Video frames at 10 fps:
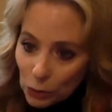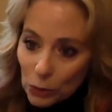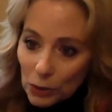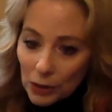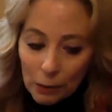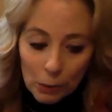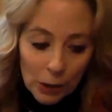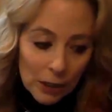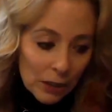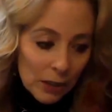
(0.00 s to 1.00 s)
tool that
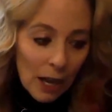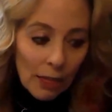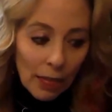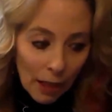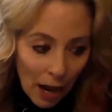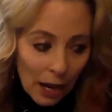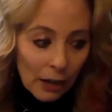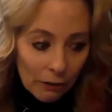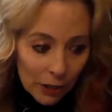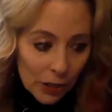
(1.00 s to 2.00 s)
brings a
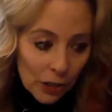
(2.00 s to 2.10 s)
lot of